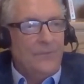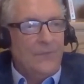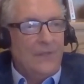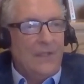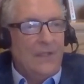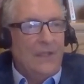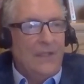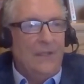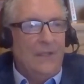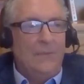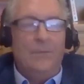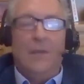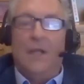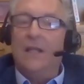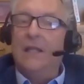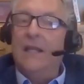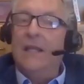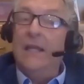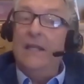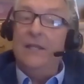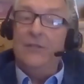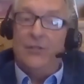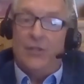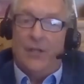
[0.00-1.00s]

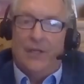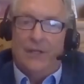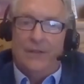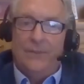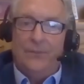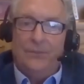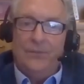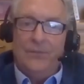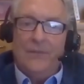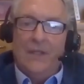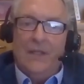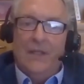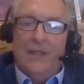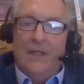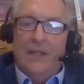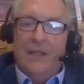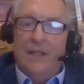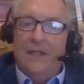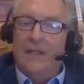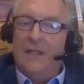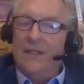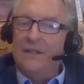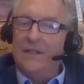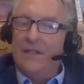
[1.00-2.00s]
Malaysia,
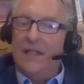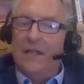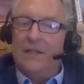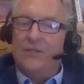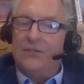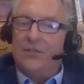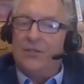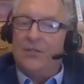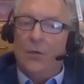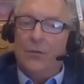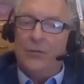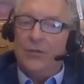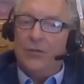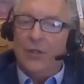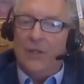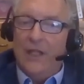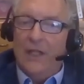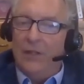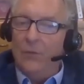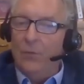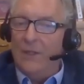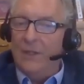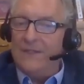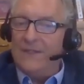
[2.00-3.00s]
and I say
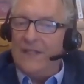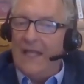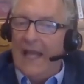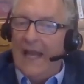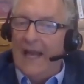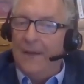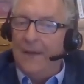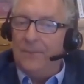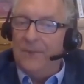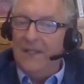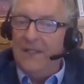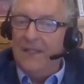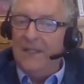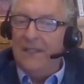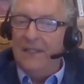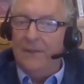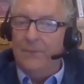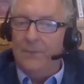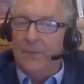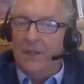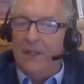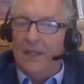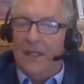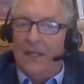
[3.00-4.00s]
socially, what's happening
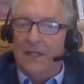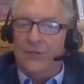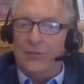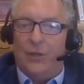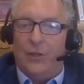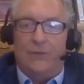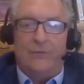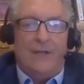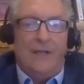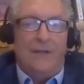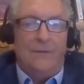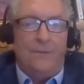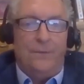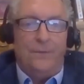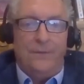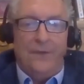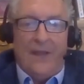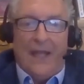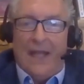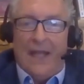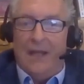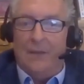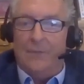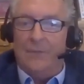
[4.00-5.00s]
in Malaysia around
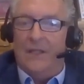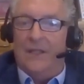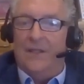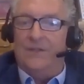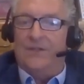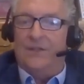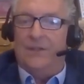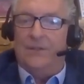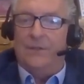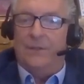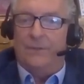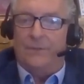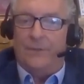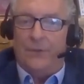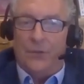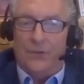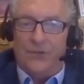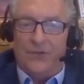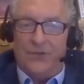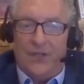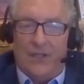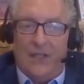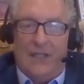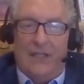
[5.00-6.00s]
families and
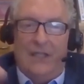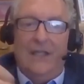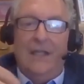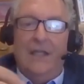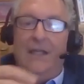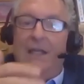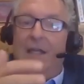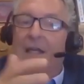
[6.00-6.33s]
diversity,